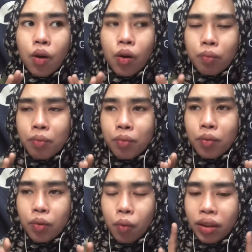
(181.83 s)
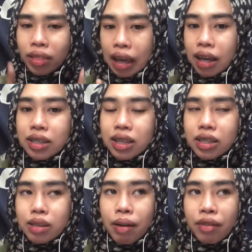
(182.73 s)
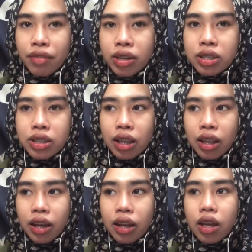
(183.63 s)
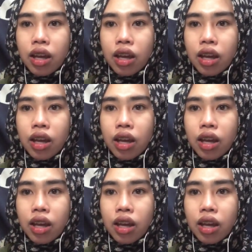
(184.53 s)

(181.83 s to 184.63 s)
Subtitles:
on one day that's my friends say like